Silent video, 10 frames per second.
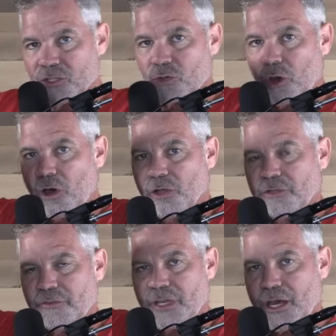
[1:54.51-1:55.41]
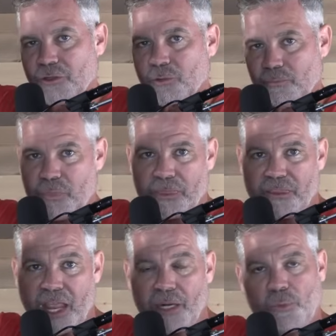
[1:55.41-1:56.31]
So all of the other
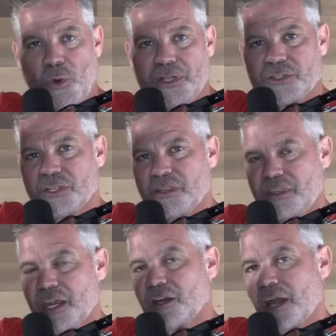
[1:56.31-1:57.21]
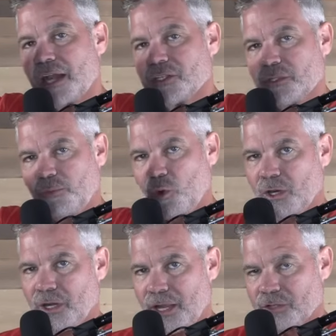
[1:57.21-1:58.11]
data points, they are not as
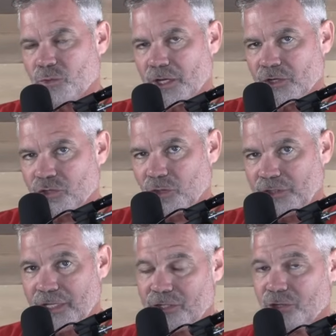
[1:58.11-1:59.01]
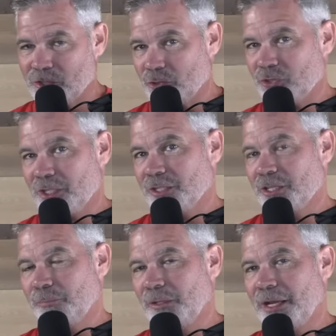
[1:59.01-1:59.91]
important as what your soil needs. So stick
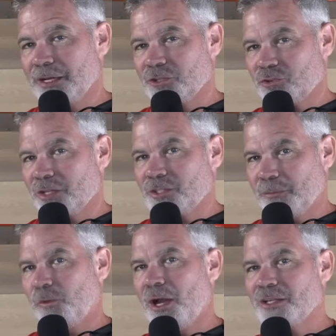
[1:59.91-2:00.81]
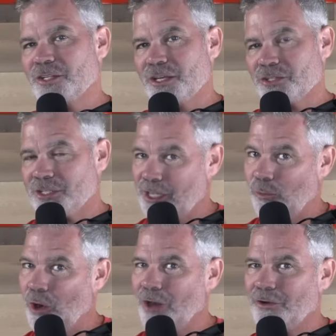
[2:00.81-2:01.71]
to the plan, trust the process,
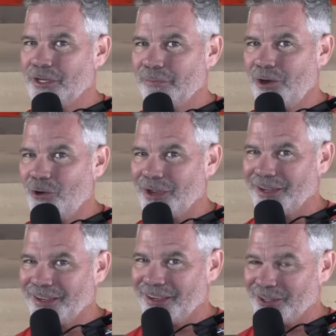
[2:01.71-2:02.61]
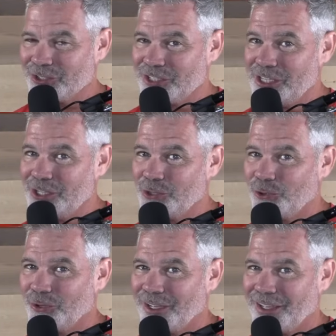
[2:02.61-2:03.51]
keep watering and mowing, and I'll see
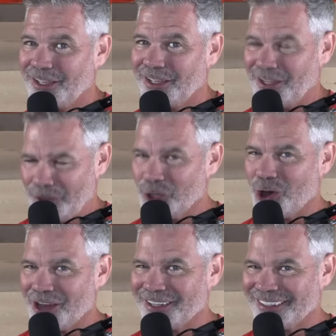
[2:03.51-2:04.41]
you in the lawn.